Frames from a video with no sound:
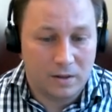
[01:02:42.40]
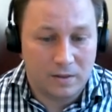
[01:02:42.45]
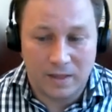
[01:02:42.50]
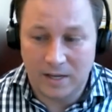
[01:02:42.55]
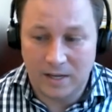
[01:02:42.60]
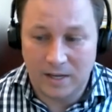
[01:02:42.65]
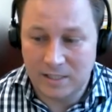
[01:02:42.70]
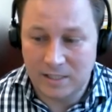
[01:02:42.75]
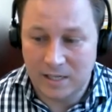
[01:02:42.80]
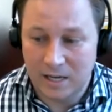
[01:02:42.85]

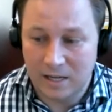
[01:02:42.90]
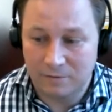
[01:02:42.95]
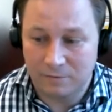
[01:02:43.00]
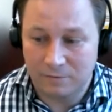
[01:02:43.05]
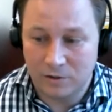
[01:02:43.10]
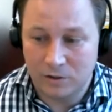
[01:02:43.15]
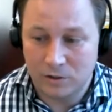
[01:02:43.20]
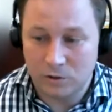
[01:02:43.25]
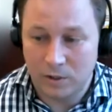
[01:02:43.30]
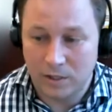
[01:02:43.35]
Thanks again
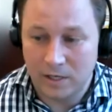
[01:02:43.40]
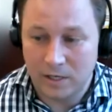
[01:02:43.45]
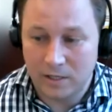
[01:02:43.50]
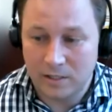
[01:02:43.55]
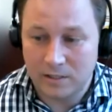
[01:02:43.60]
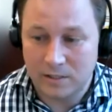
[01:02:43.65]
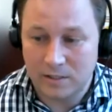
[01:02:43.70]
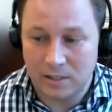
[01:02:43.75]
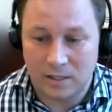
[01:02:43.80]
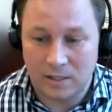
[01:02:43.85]
for joining
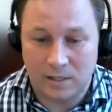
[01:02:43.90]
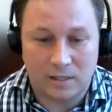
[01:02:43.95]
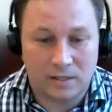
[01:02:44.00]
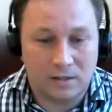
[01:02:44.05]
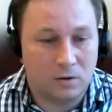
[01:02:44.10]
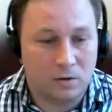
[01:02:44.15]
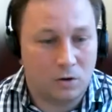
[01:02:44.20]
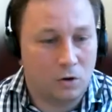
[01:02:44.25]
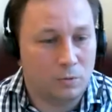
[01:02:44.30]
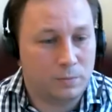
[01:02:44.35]
us
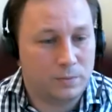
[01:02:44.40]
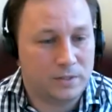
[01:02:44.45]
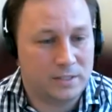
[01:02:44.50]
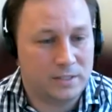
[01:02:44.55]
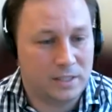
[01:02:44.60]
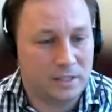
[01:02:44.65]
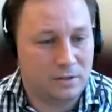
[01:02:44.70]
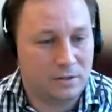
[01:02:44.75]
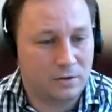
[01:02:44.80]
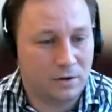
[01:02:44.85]
and hope to
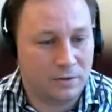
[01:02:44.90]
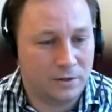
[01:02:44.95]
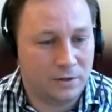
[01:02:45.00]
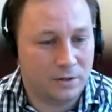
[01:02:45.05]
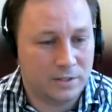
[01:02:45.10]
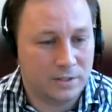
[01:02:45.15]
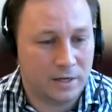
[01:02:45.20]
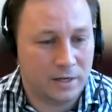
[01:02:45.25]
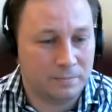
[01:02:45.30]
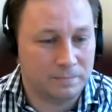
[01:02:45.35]
see you on
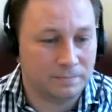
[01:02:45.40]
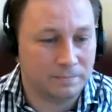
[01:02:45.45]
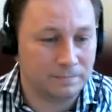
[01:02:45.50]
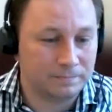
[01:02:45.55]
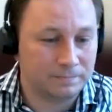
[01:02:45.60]
Thursday.